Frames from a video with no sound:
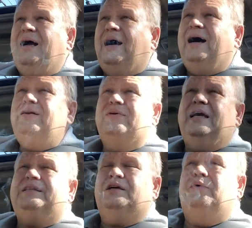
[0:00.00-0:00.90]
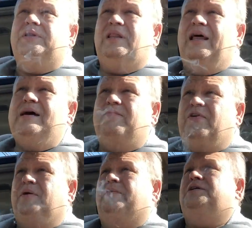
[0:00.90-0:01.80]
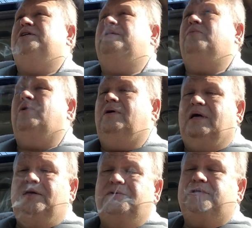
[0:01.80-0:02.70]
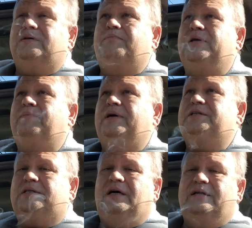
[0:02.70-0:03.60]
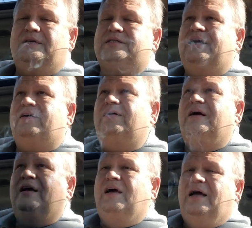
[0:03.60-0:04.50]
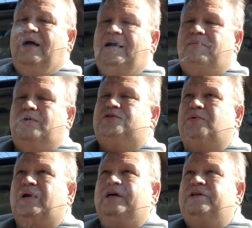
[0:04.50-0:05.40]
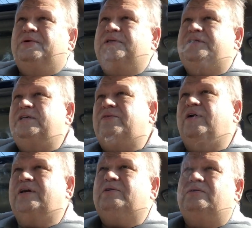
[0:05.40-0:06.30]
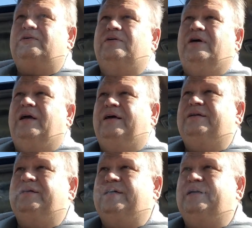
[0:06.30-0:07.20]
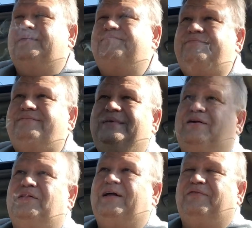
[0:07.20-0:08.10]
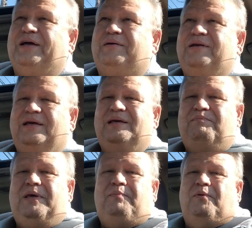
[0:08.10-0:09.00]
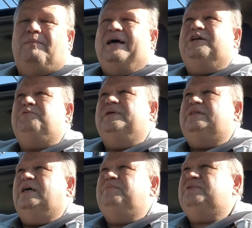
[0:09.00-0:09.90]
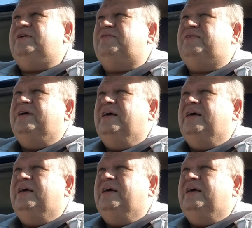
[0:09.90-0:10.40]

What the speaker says: I don't get to go in the lab very much anymore. I used to be a bench scientist. Now, most of what I do is theoretical and, you know, a lot of, like, people management type stuff.